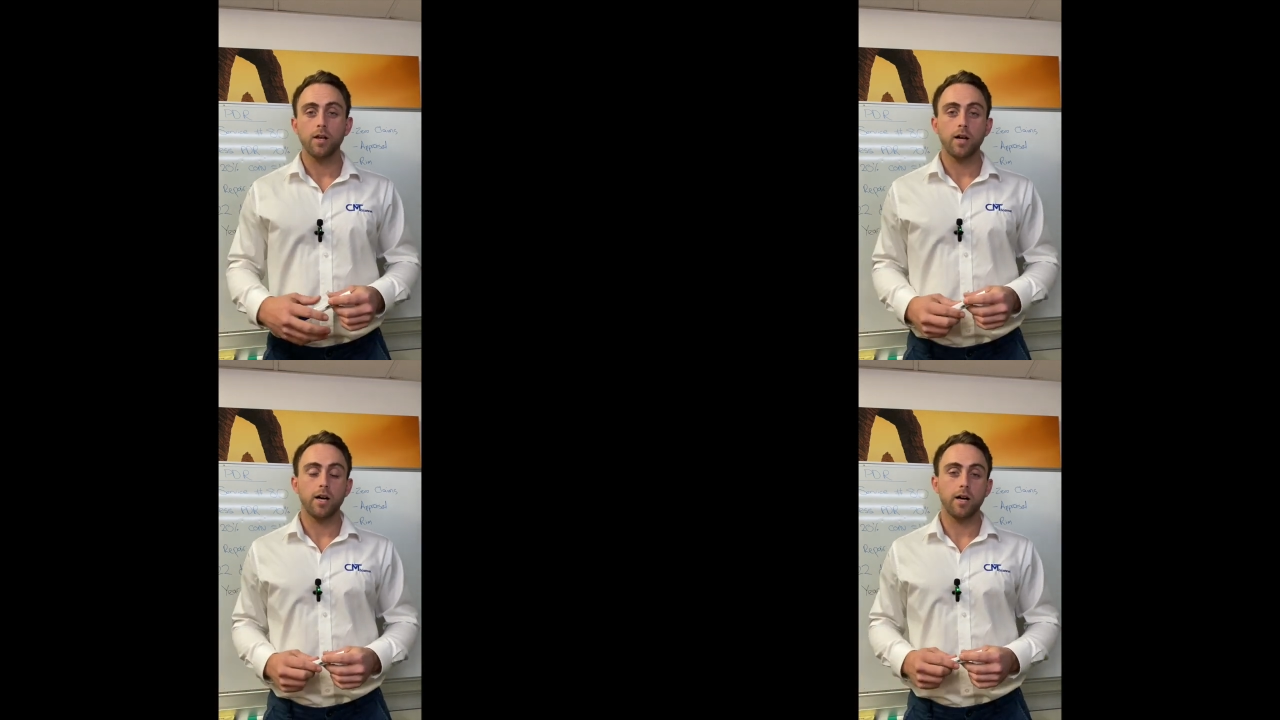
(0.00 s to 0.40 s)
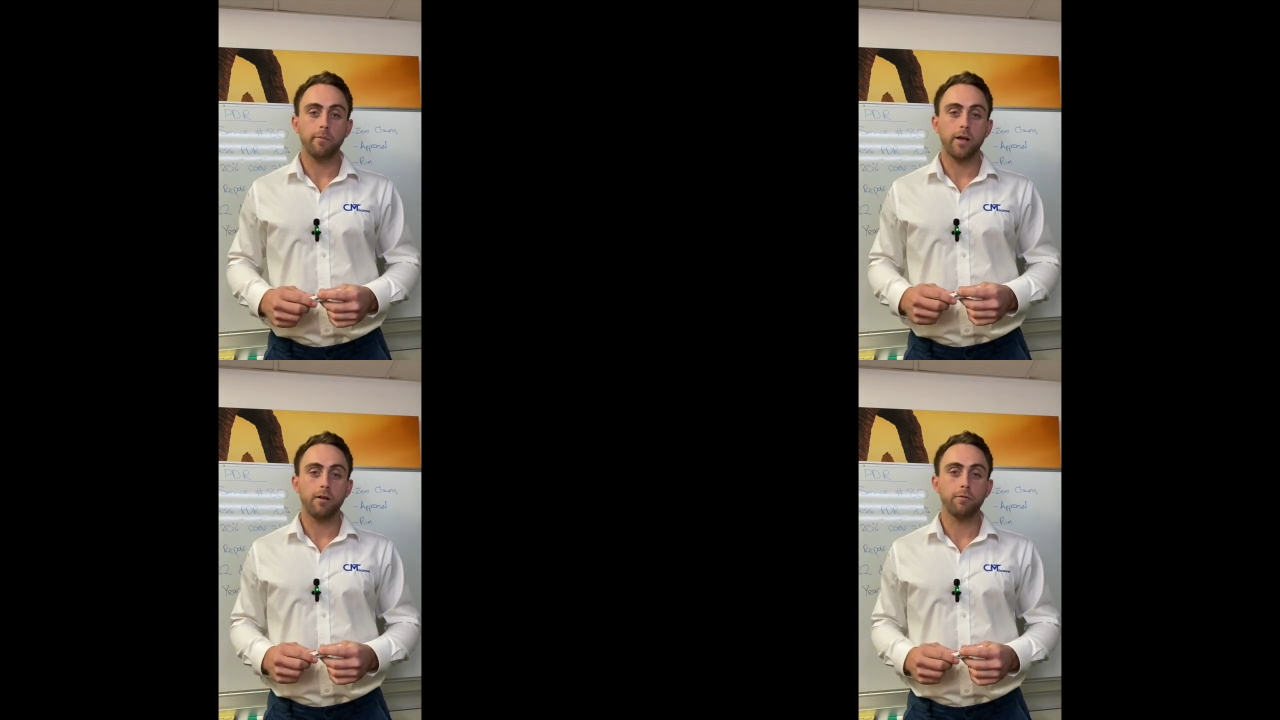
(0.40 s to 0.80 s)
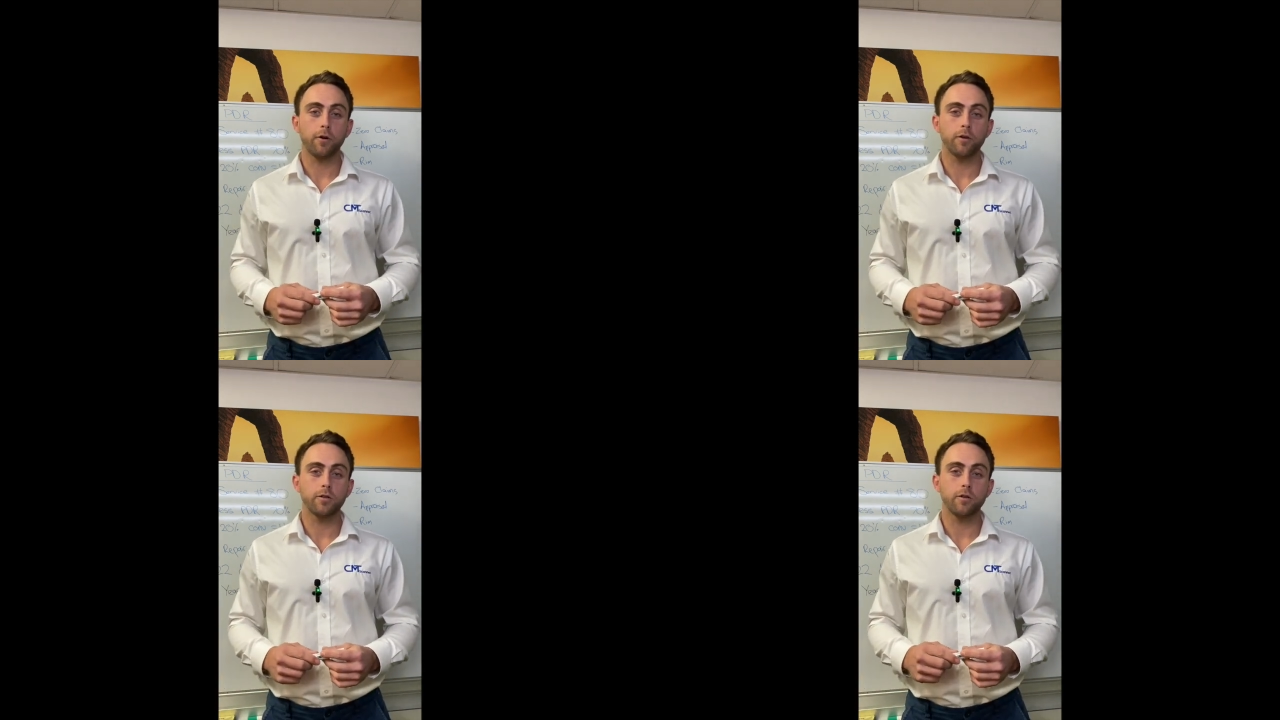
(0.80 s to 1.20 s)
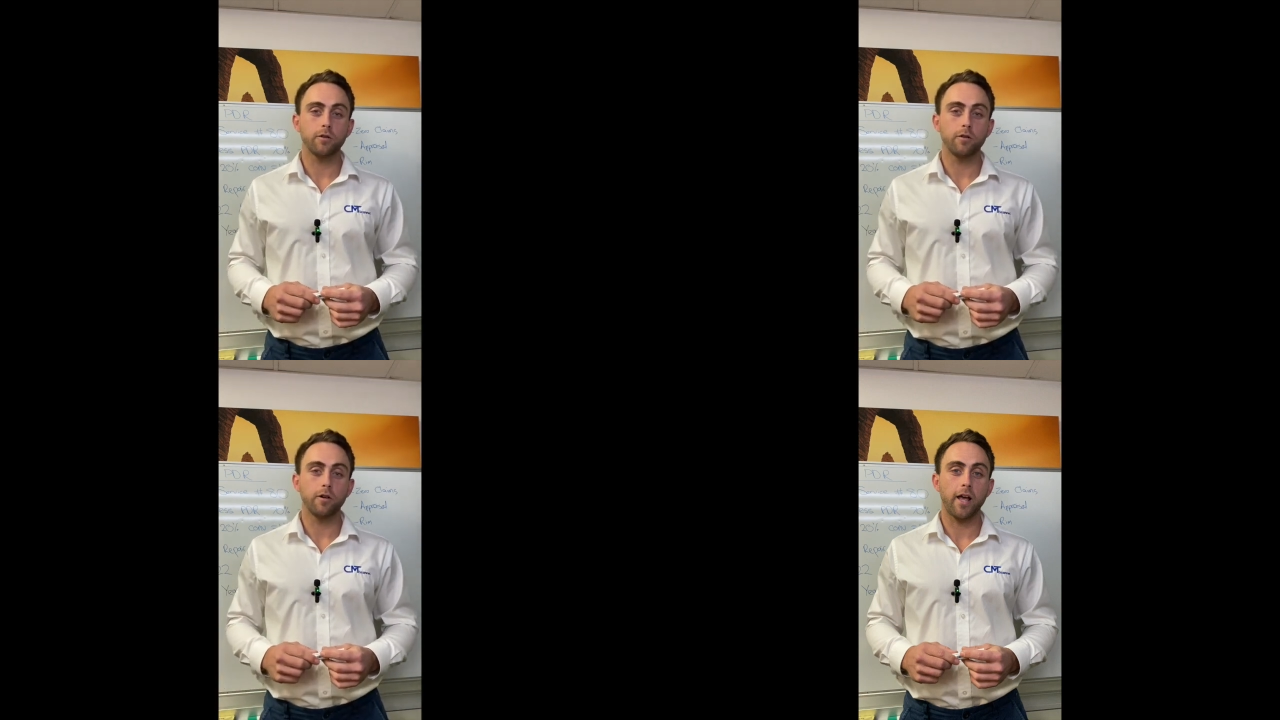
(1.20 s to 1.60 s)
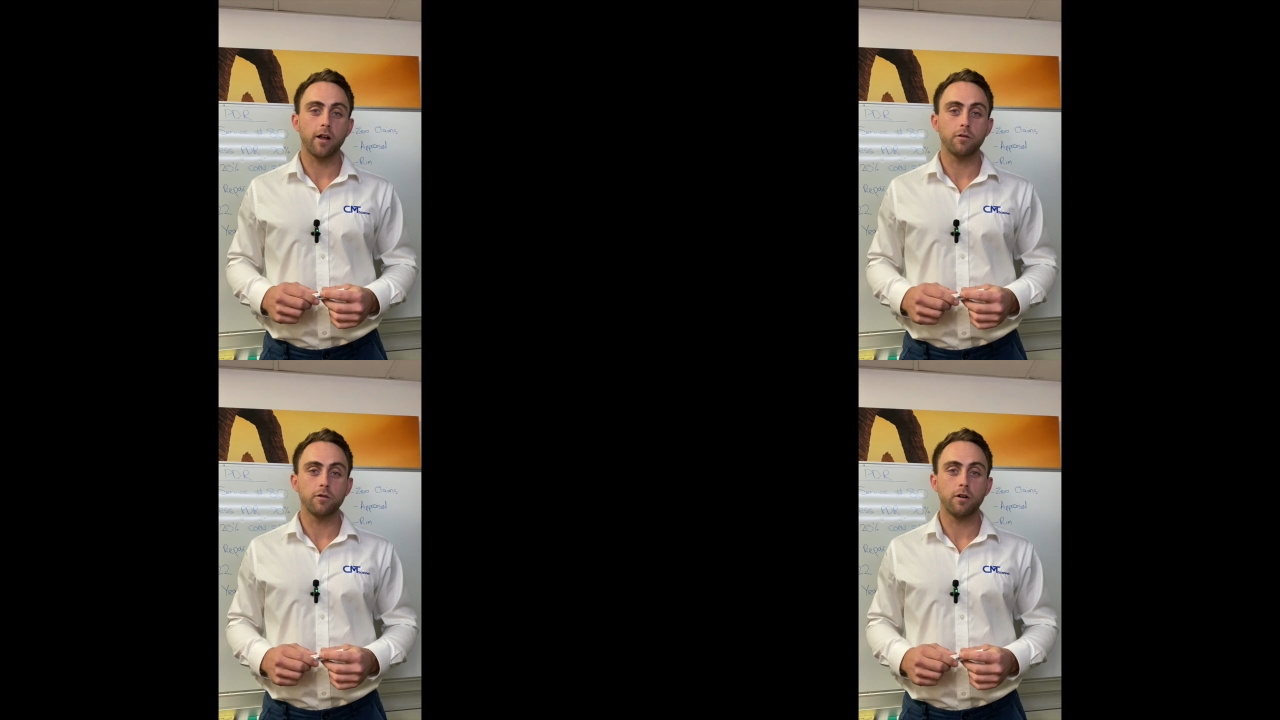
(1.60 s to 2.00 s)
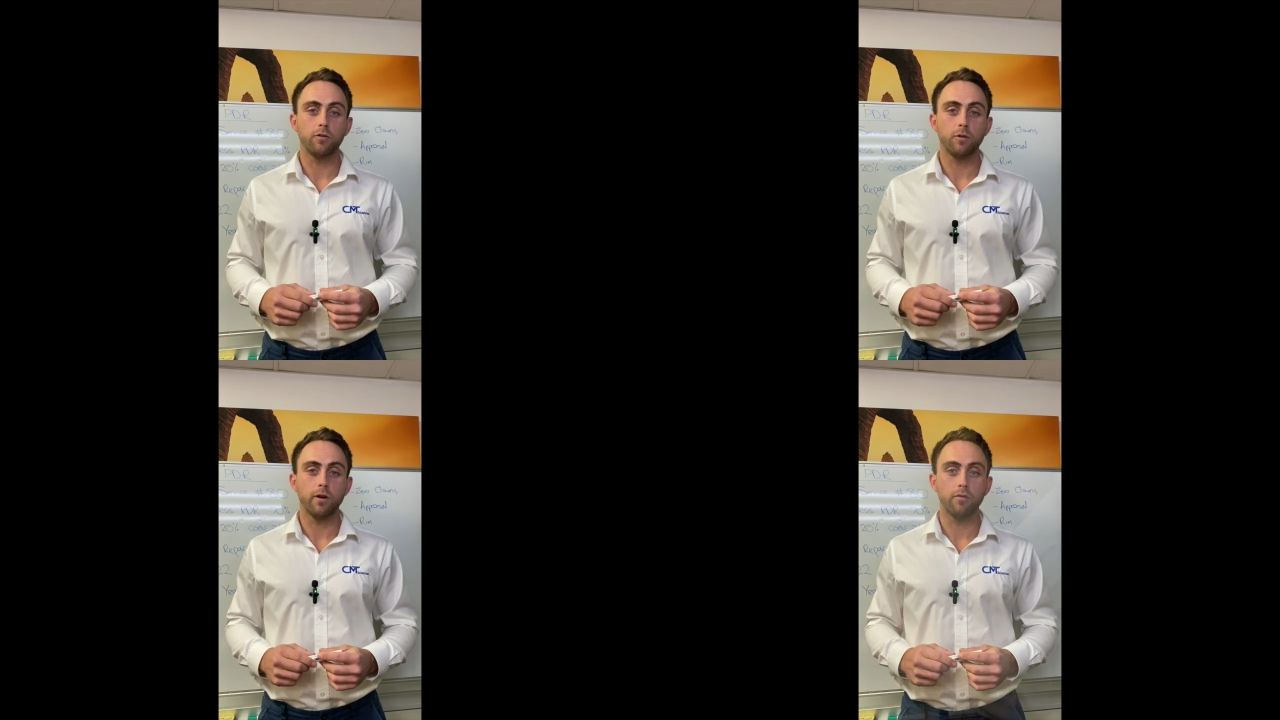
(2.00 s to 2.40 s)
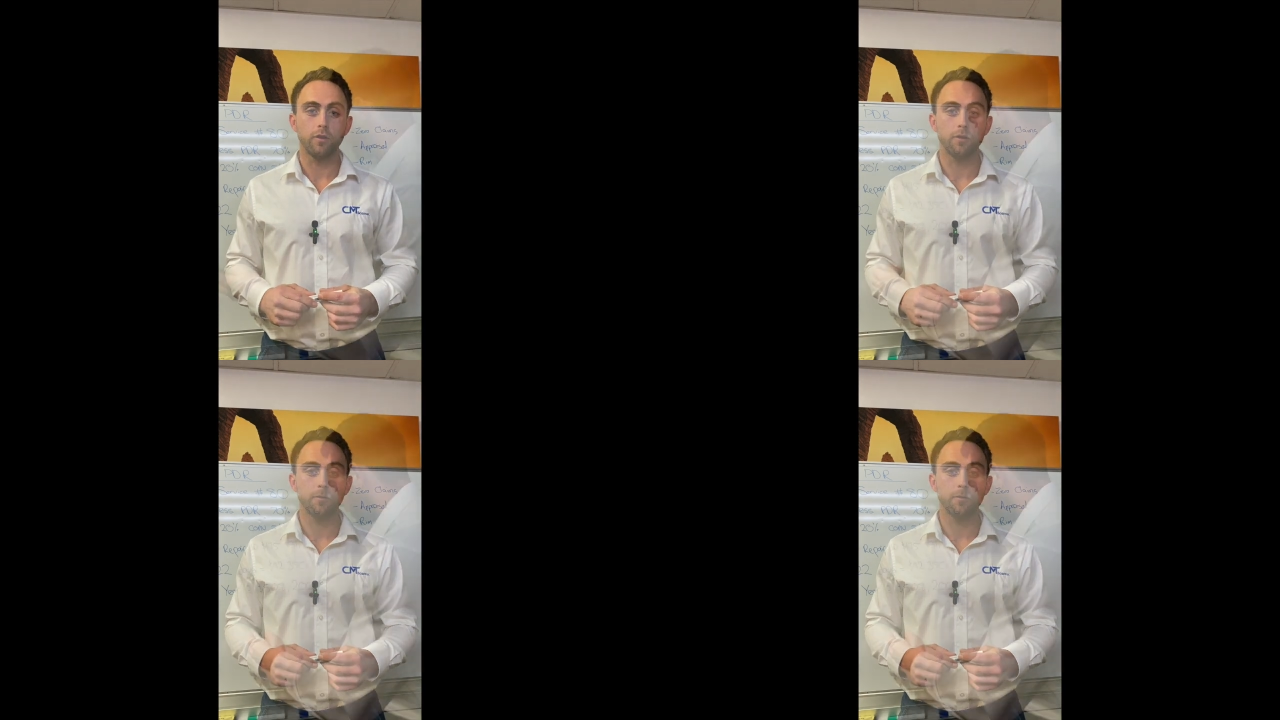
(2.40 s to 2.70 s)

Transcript: and focused on how to drive new revenue.